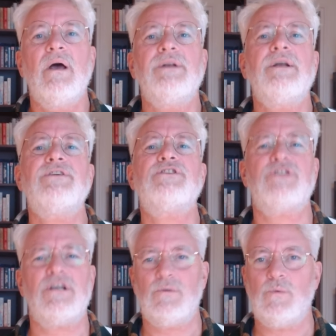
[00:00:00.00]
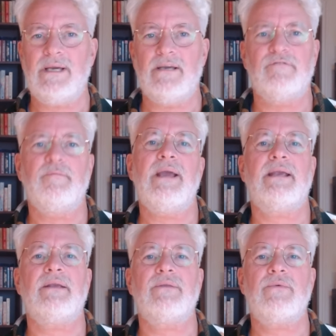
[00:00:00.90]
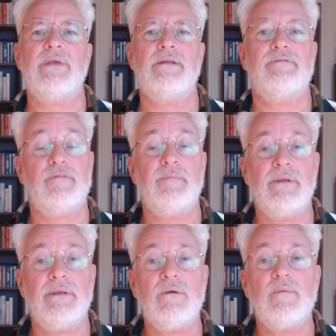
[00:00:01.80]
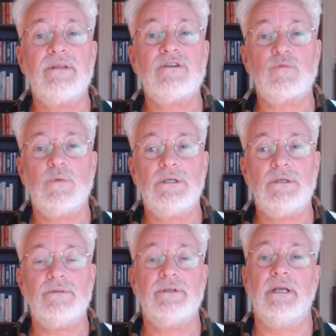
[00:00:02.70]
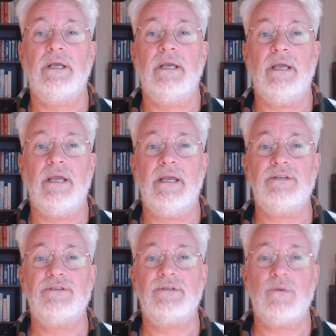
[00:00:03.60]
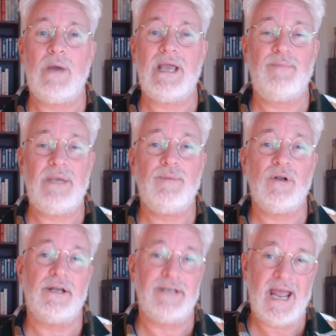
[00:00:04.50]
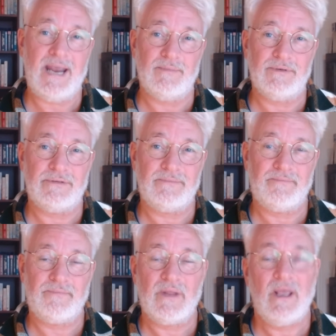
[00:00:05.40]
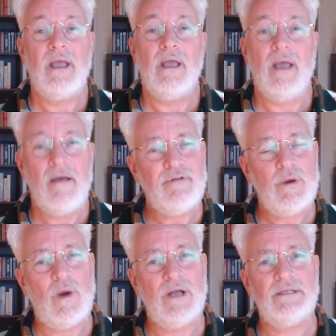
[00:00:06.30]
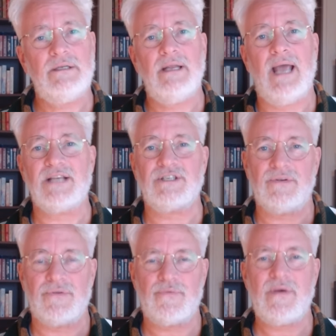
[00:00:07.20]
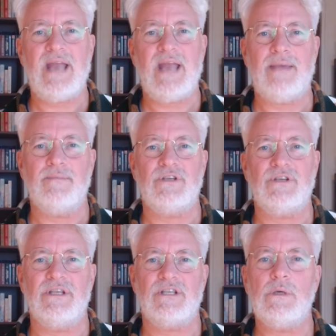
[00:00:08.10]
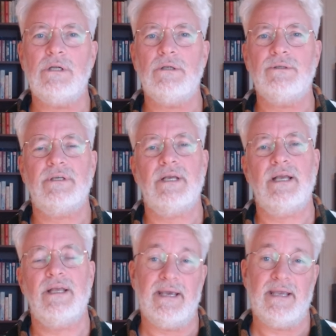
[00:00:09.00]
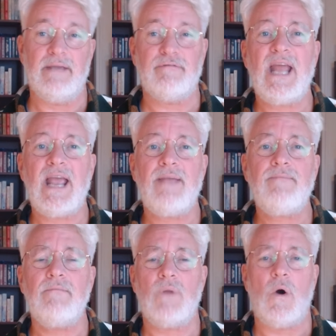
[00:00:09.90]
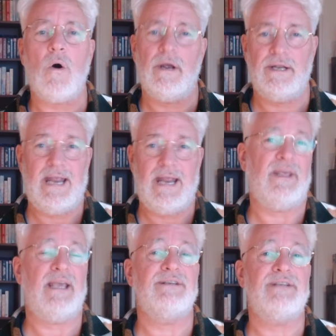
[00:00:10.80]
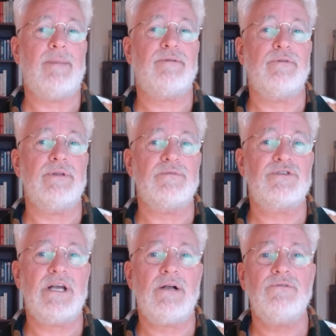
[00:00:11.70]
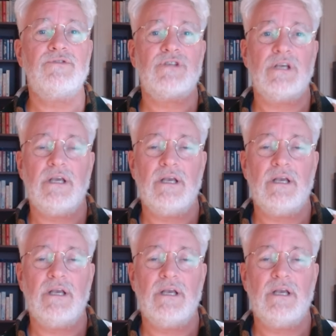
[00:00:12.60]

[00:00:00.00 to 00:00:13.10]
Another subtle way of making the reader familiar with this world is the way people are named. Everyone has three names in this world their given name, or a name they adapt for themselves,